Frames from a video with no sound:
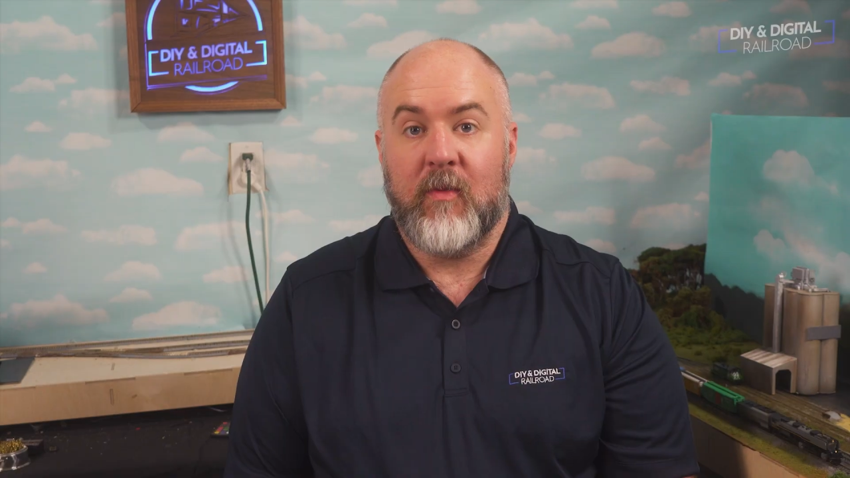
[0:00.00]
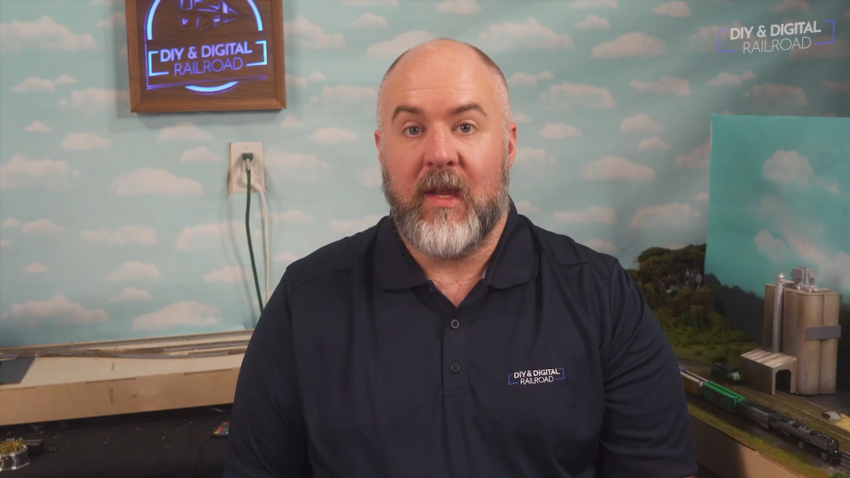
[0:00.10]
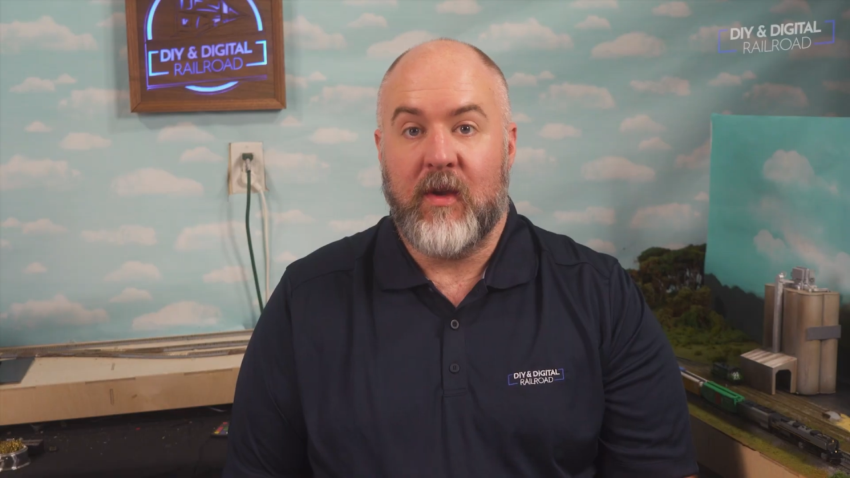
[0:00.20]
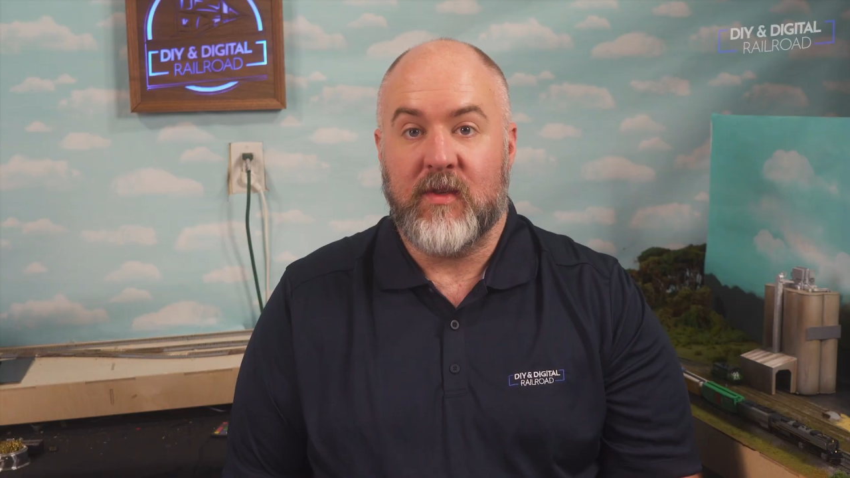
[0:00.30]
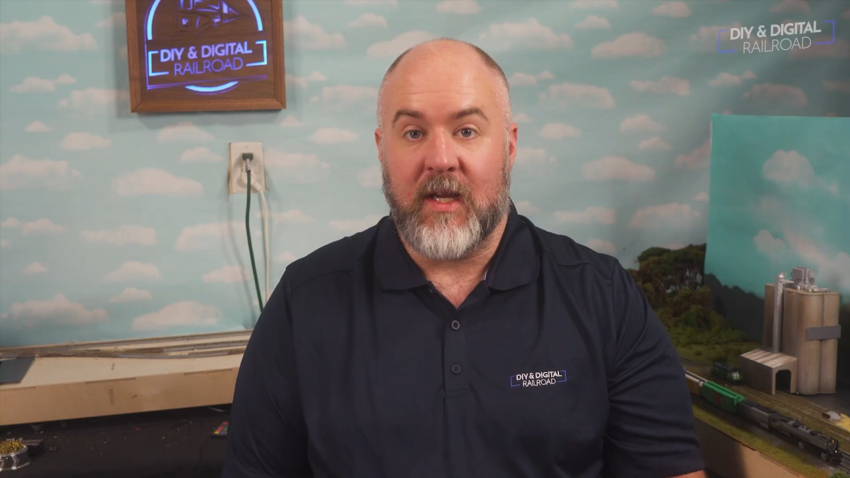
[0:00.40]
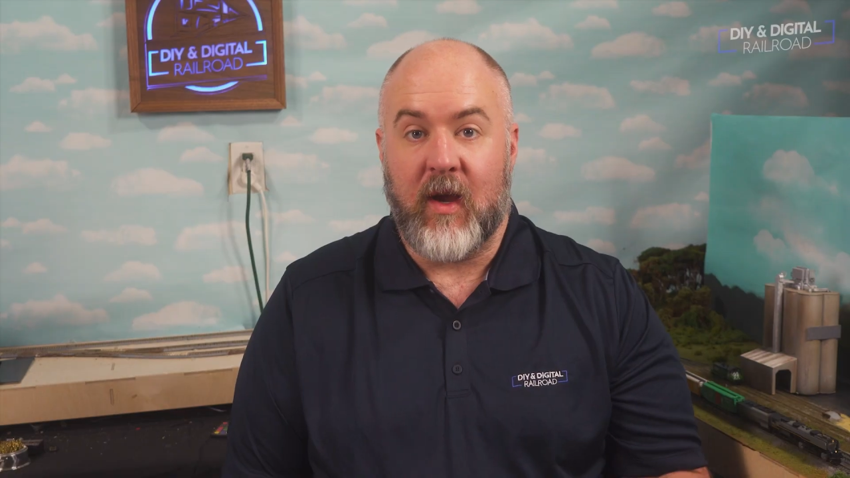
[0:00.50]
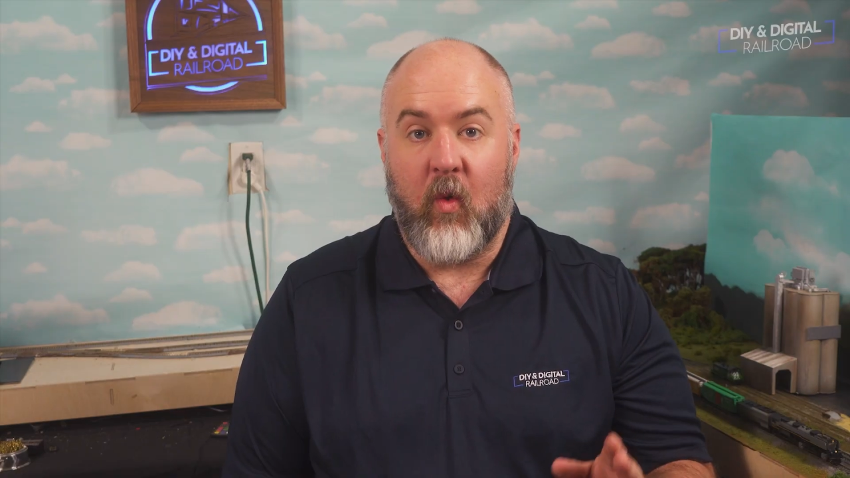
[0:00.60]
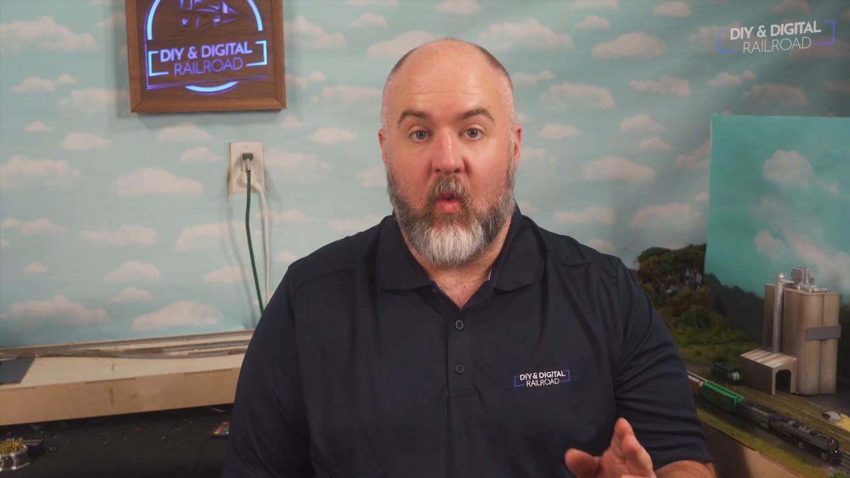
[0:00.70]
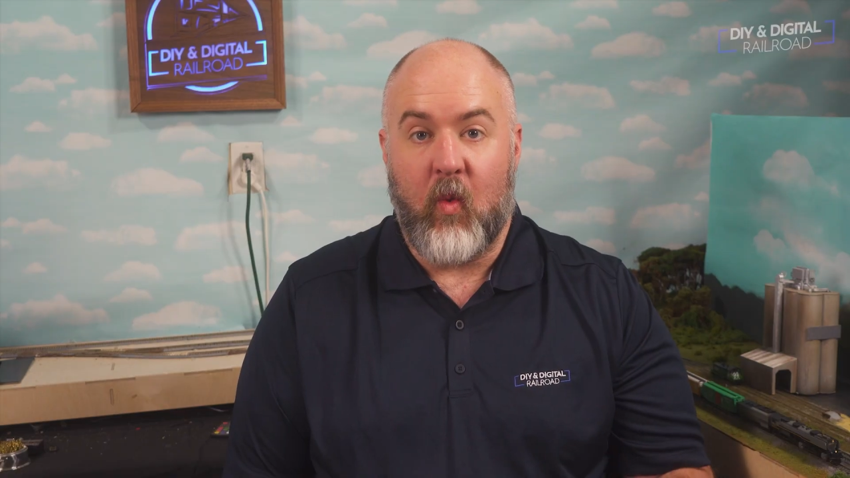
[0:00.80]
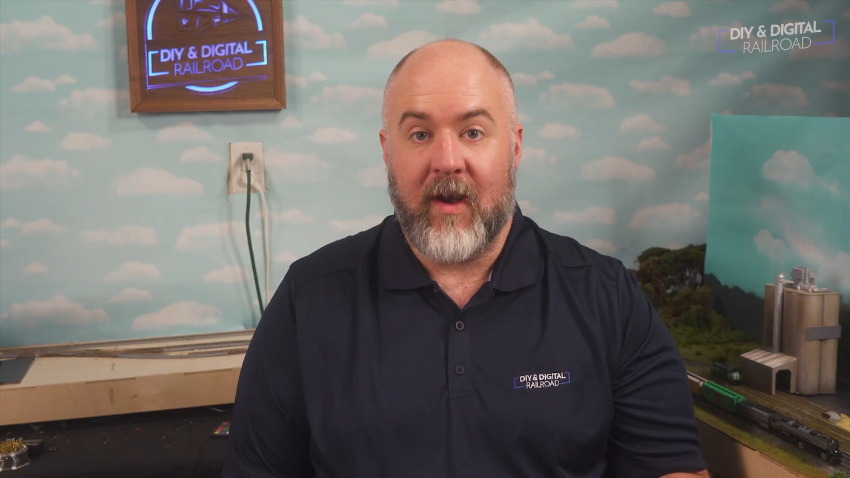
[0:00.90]
will be using
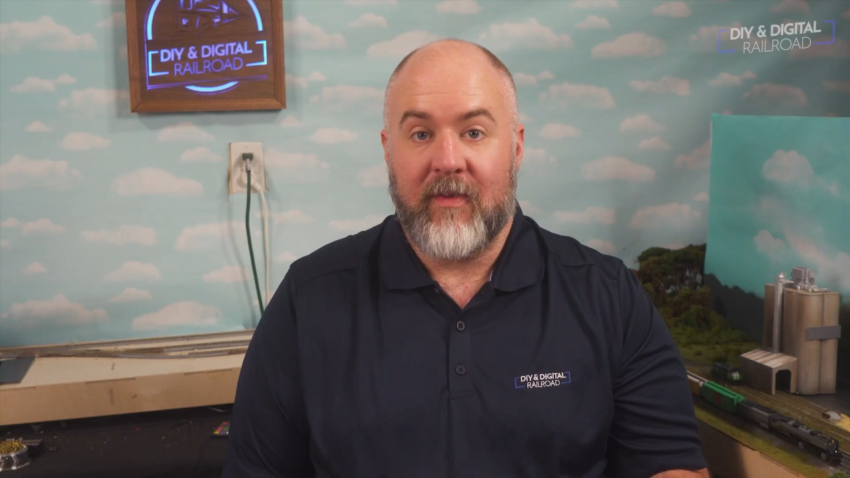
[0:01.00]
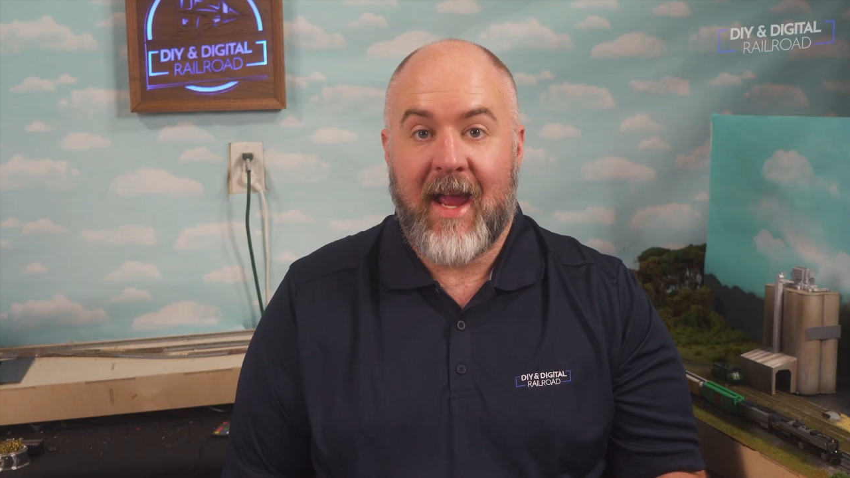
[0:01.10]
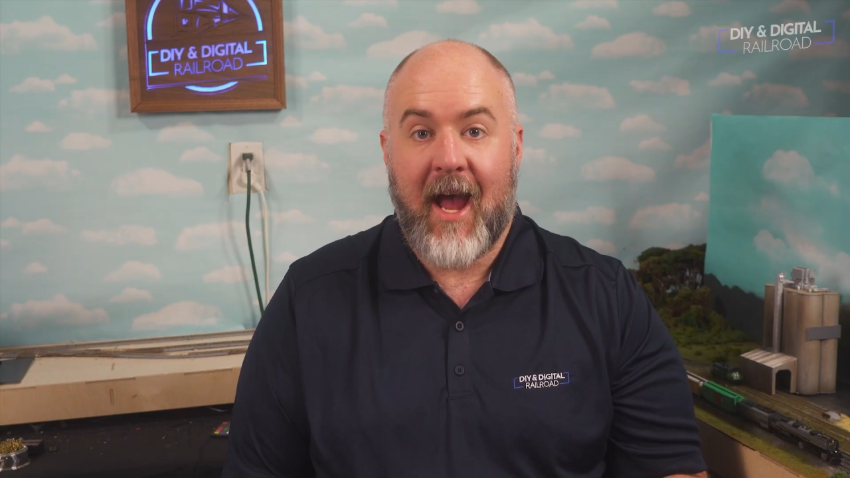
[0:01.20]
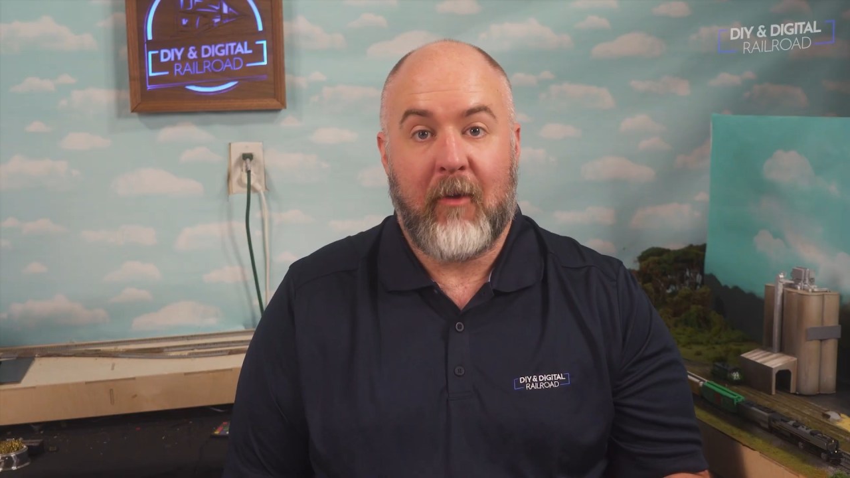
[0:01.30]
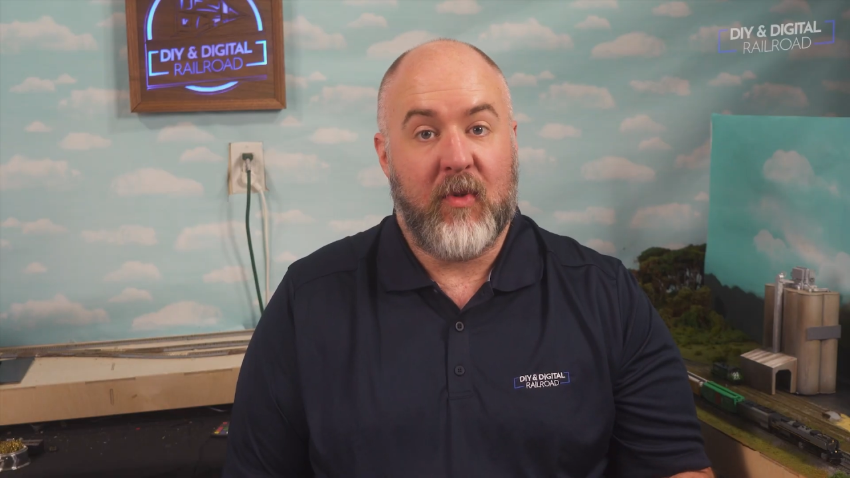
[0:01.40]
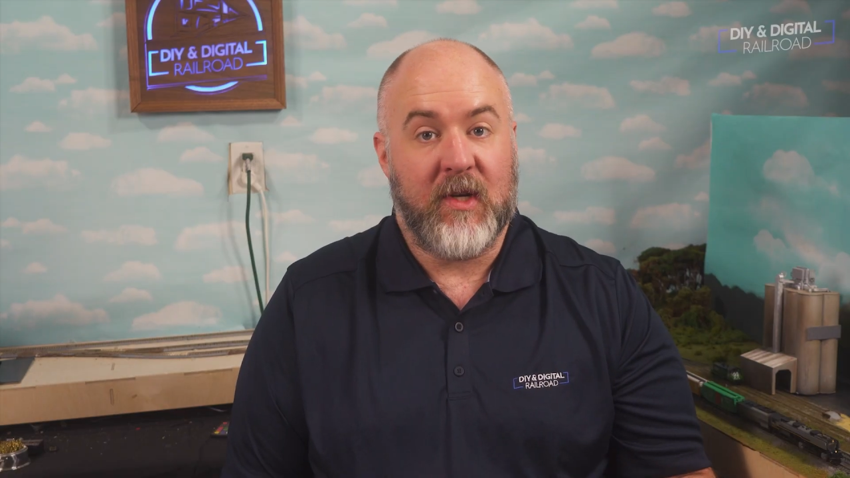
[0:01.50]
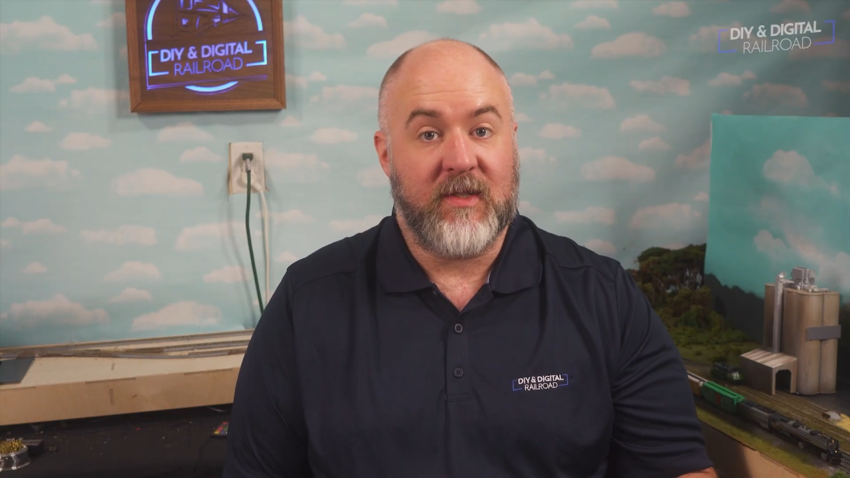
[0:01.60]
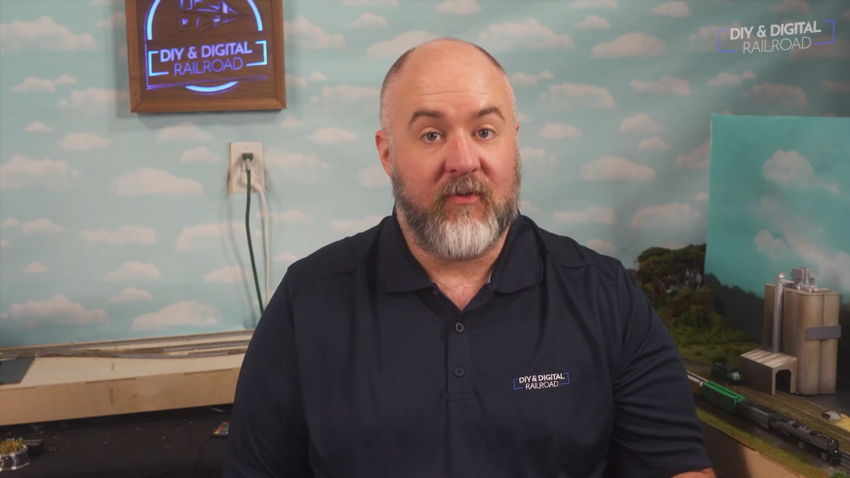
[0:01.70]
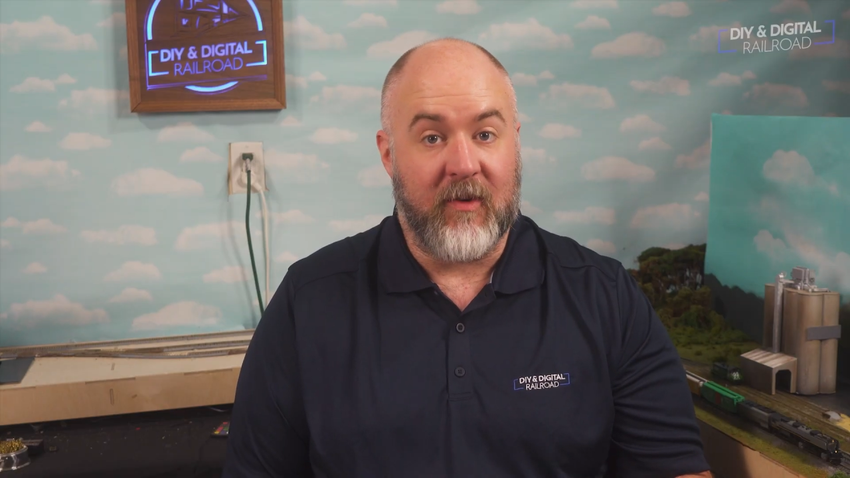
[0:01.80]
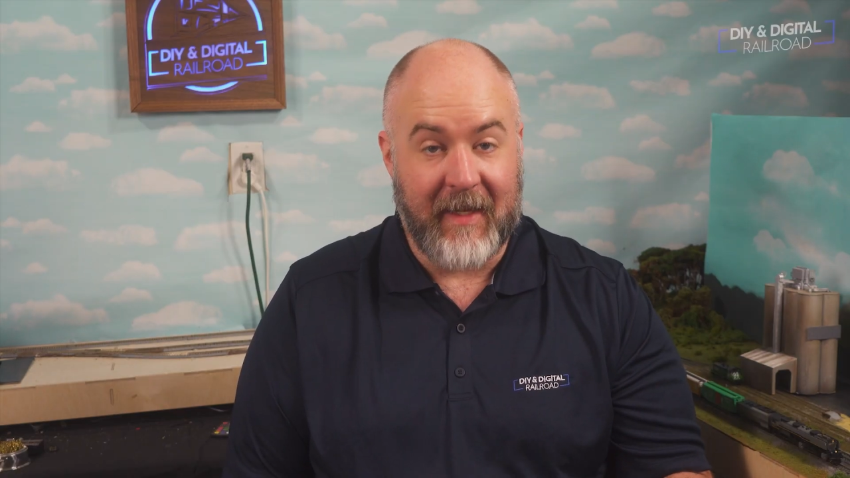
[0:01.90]
one of the
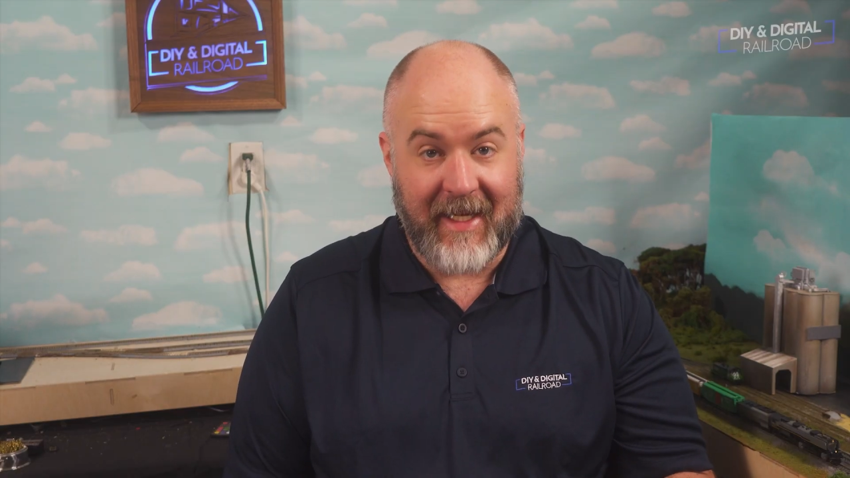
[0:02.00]
outputs from